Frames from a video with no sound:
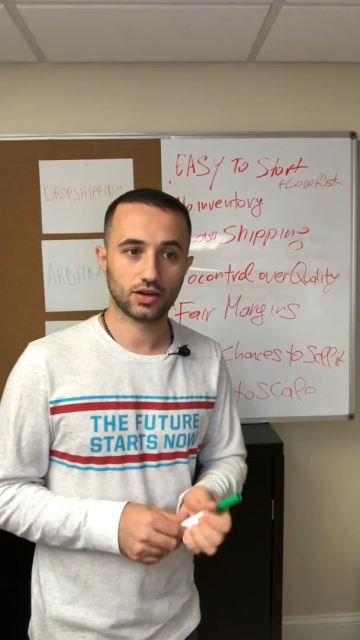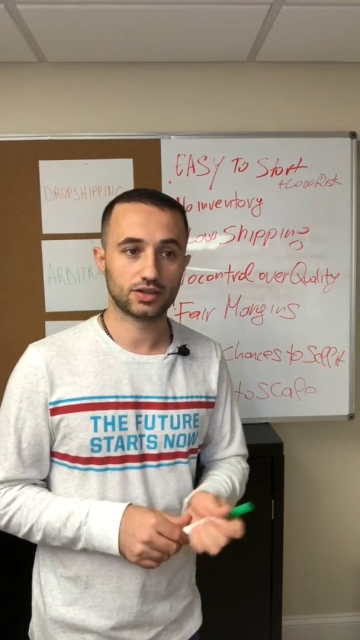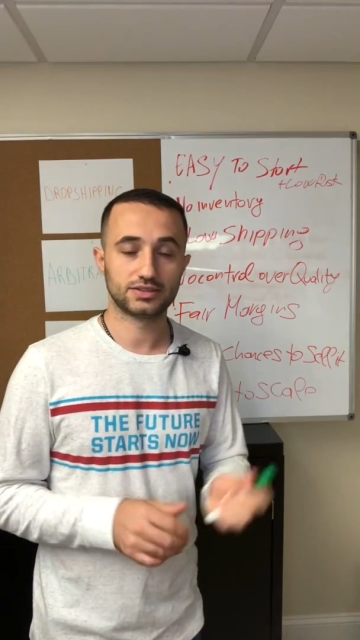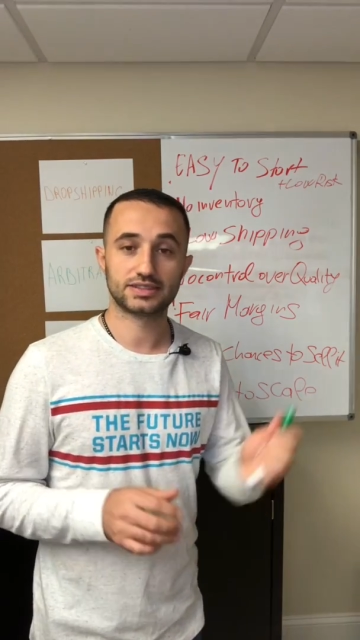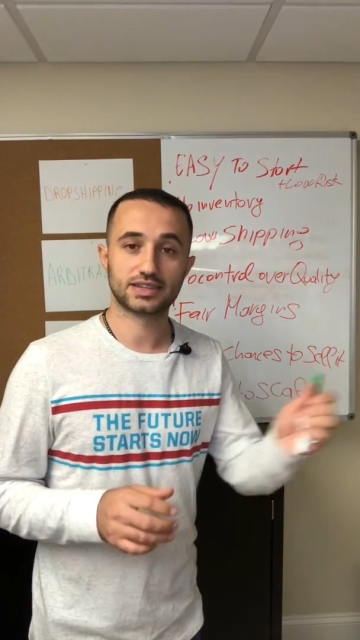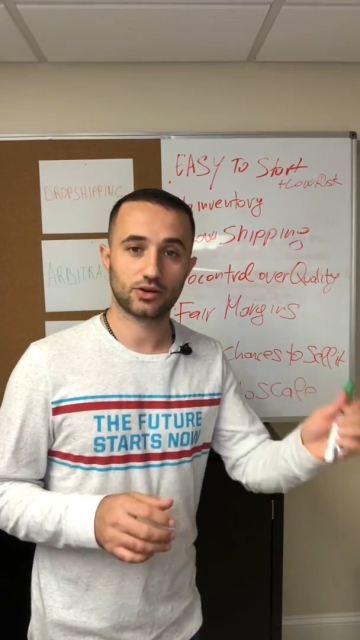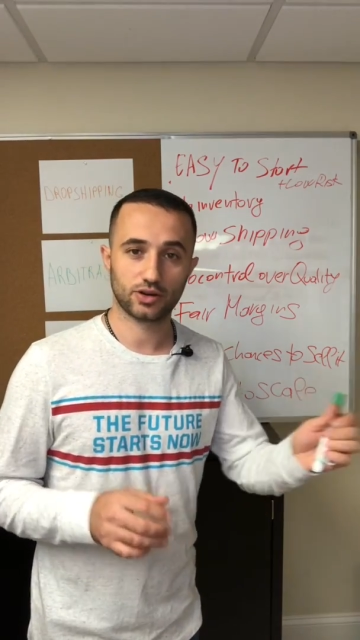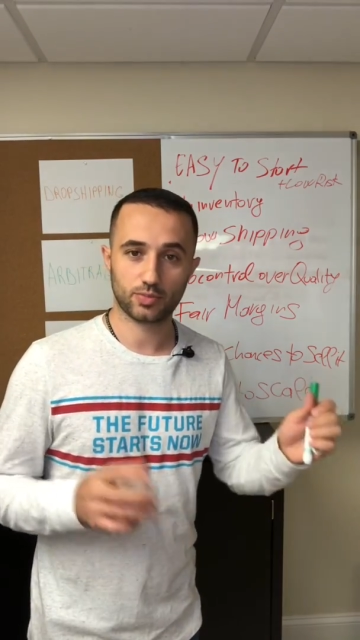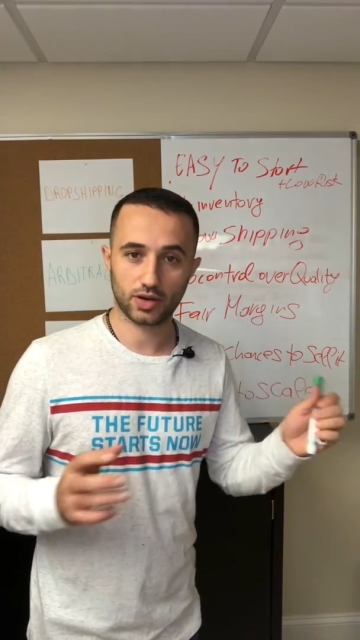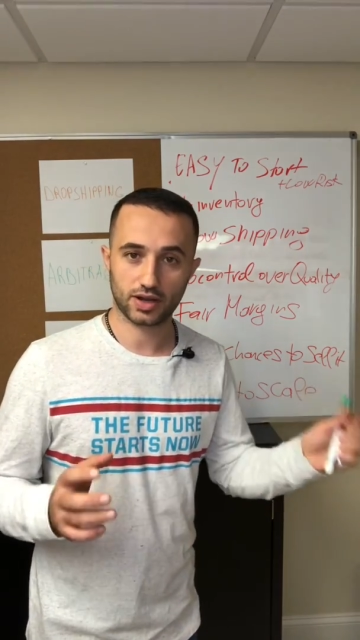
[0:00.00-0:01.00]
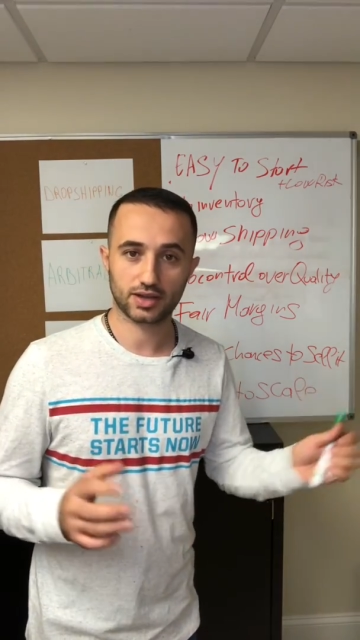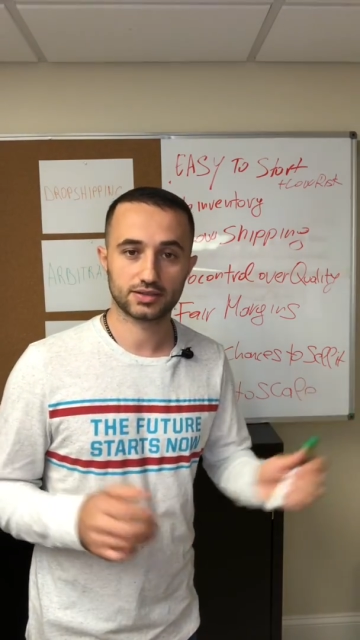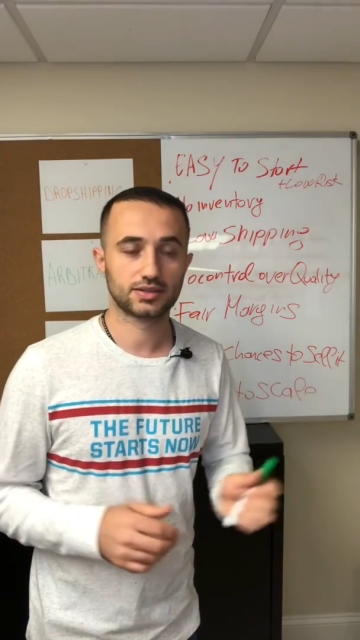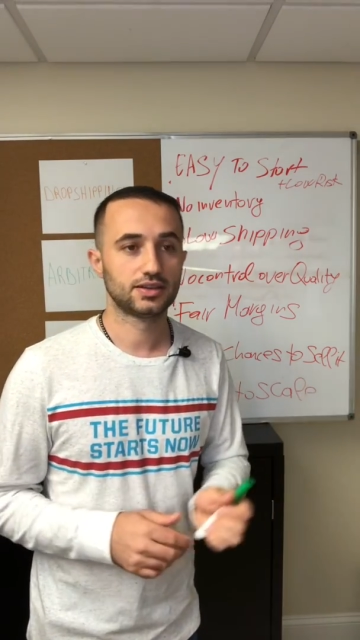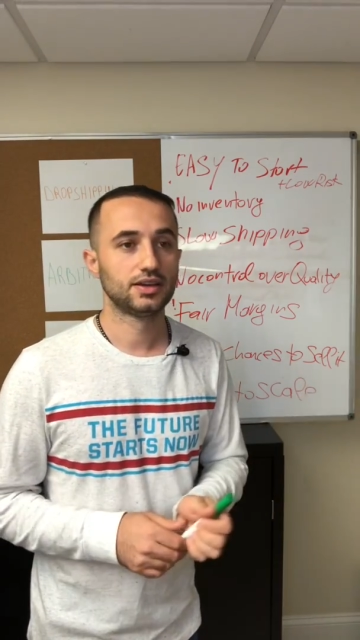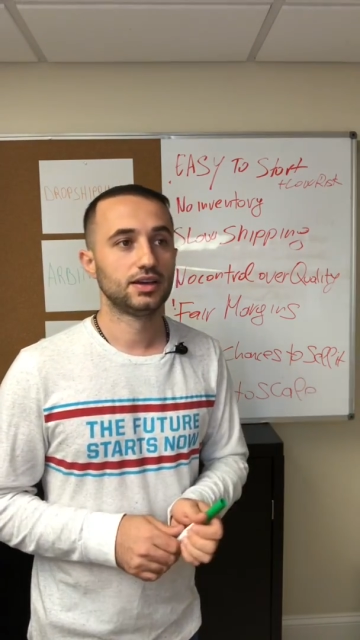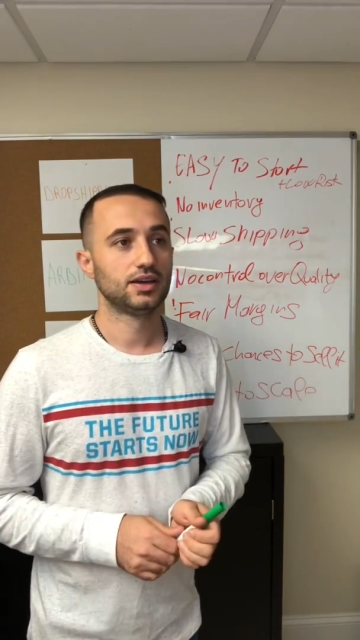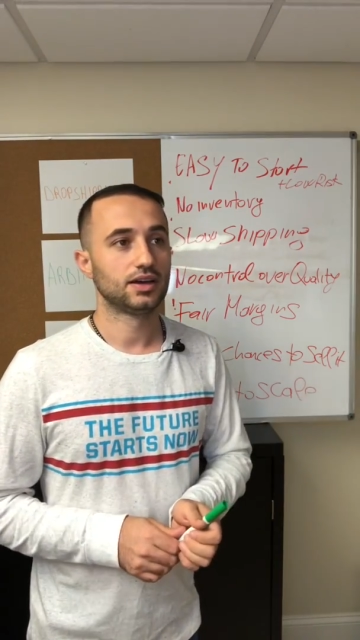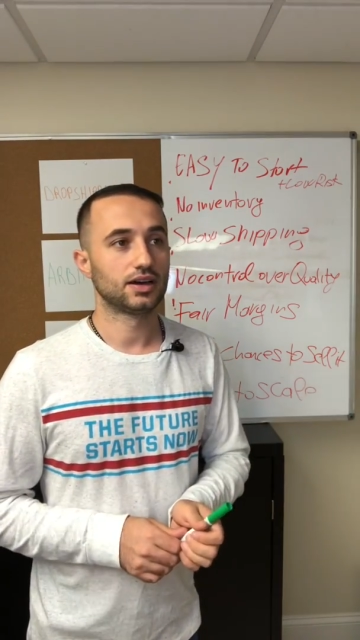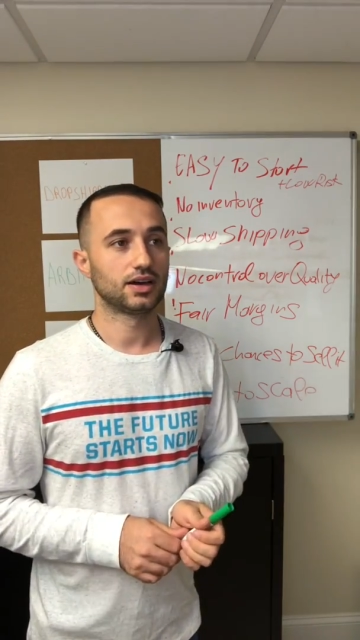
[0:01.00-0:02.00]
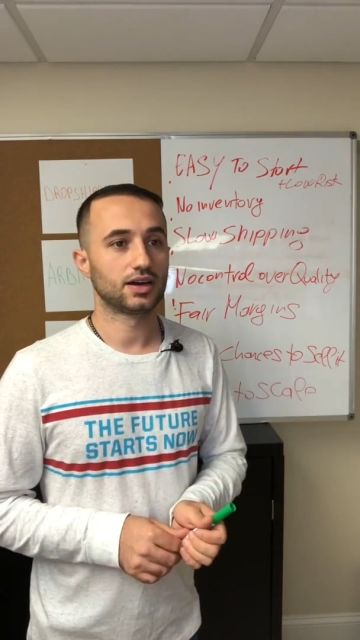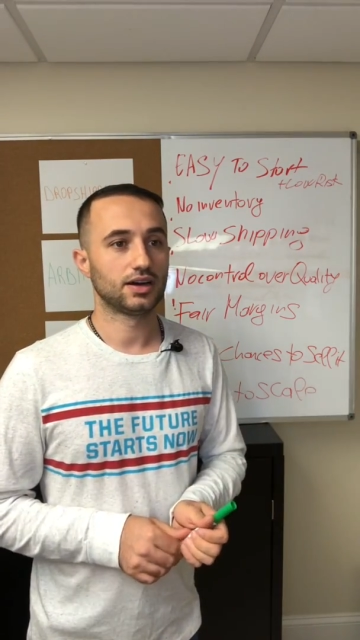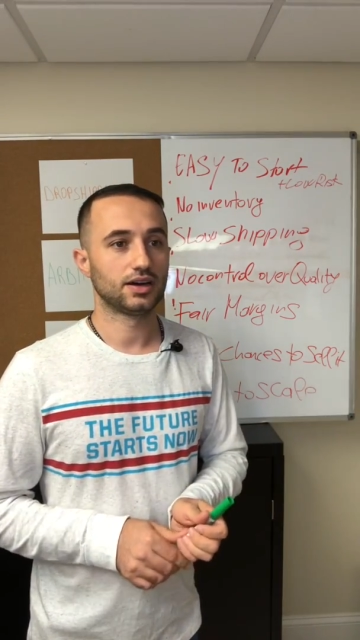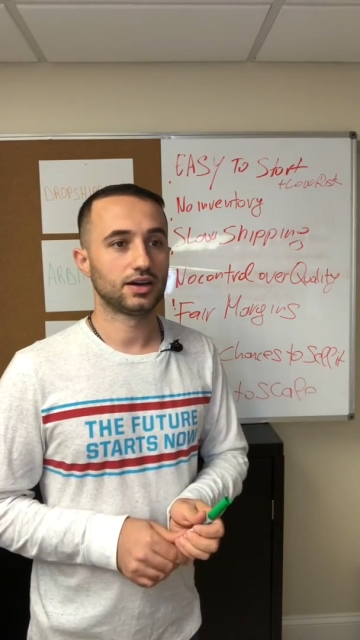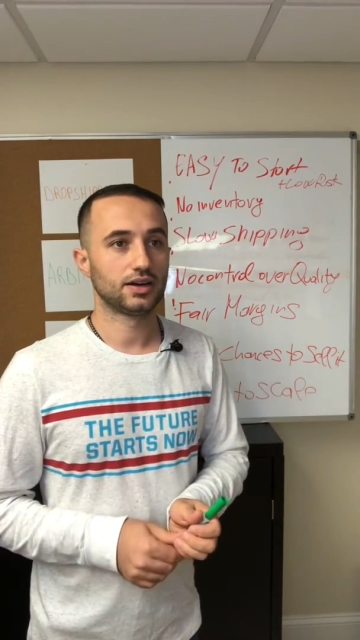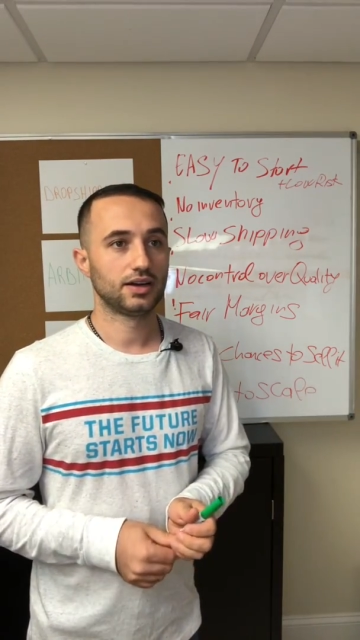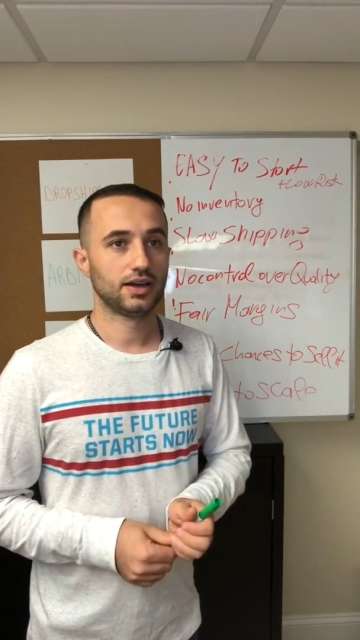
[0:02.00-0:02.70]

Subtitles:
a discounted product, at